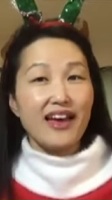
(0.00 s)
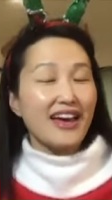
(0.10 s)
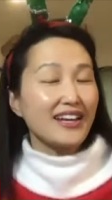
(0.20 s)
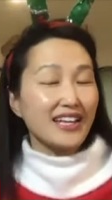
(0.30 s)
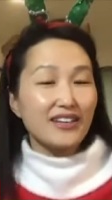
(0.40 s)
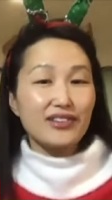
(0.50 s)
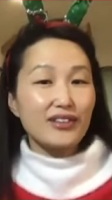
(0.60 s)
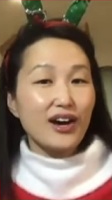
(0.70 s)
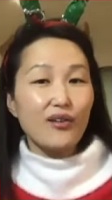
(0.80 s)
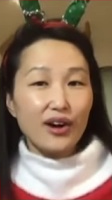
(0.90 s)
And even
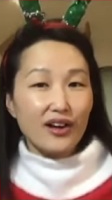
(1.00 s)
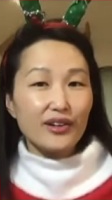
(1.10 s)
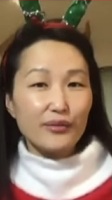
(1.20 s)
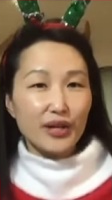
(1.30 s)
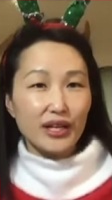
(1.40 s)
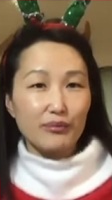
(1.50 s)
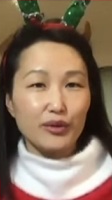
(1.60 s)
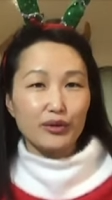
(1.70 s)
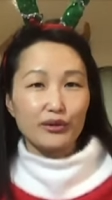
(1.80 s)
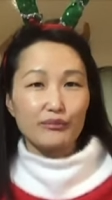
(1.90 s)
though other
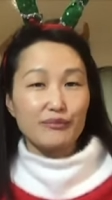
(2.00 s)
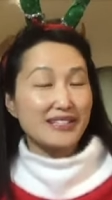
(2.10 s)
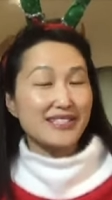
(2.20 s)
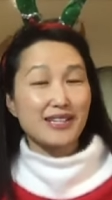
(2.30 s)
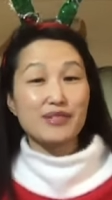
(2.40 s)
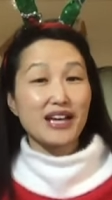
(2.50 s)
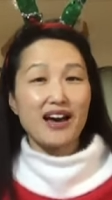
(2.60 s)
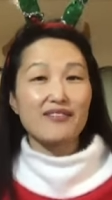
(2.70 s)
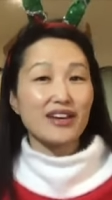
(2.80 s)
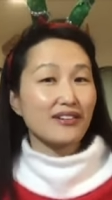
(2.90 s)
people may seem to
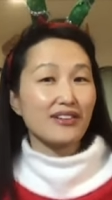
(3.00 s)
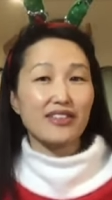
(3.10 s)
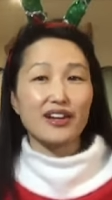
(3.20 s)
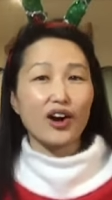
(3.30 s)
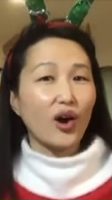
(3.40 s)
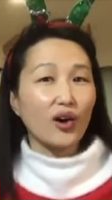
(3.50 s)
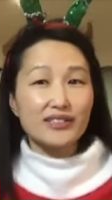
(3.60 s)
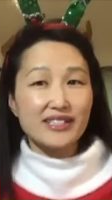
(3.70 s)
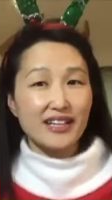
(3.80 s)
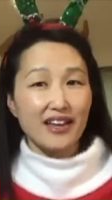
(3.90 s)
have everything all
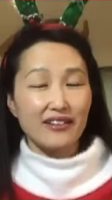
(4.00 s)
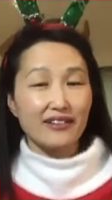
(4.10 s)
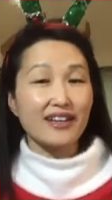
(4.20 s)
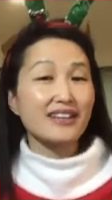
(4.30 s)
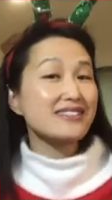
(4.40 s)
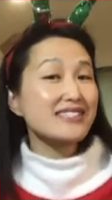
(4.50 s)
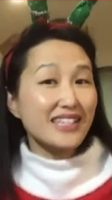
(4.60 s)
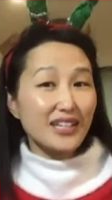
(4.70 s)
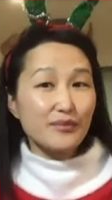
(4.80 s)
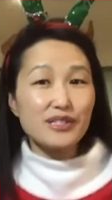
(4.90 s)
together and
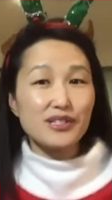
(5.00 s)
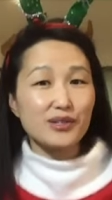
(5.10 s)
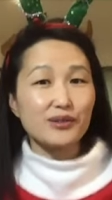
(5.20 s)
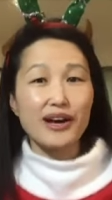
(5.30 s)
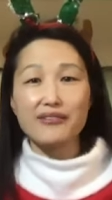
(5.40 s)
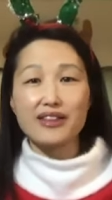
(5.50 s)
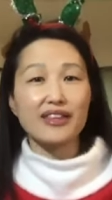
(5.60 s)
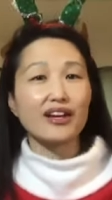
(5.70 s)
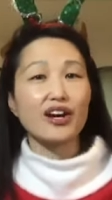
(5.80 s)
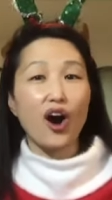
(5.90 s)
seem to do
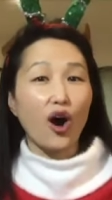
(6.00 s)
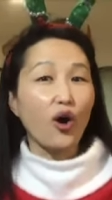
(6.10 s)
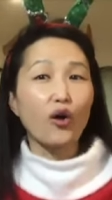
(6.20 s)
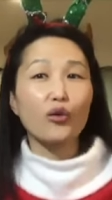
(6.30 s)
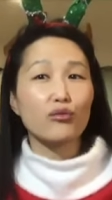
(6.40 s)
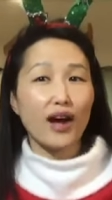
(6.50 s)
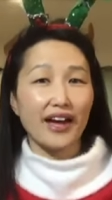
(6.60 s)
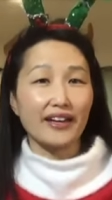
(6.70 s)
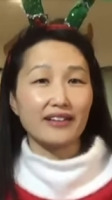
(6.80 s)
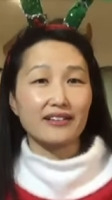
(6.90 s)
everything all
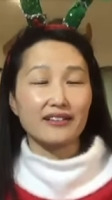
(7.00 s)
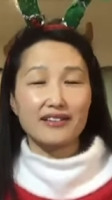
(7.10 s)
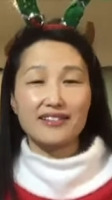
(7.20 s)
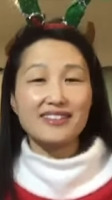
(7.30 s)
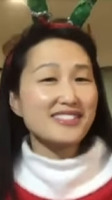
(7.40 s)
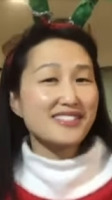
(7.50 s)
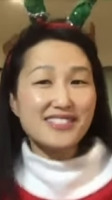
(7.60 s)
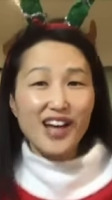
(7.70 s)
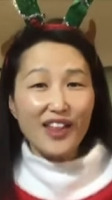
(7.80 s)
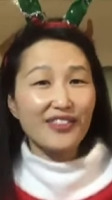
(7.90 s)
right, that's just
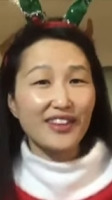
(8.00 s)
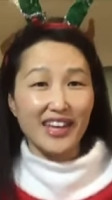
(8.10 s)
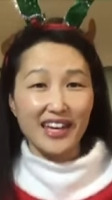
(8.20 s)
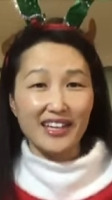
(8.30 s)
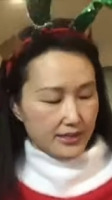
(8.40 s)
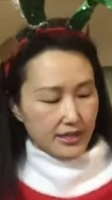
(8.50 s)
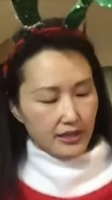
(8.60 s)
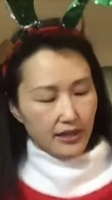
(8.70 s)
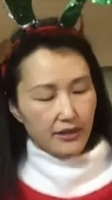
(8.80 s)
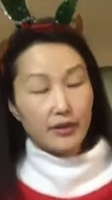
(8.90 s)
not the case. See,
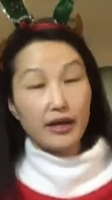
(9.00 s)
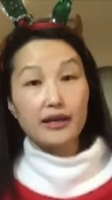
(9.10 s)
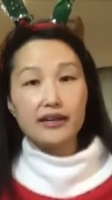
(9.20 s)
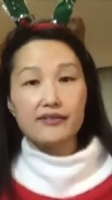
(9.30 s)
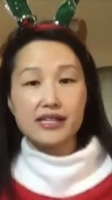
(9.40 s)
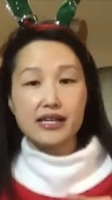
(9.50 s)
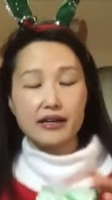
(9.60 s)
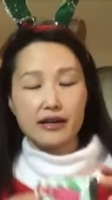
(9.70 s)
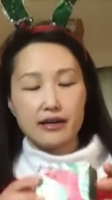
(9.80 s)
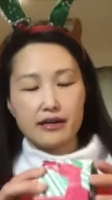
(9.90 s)
look at my gifts here.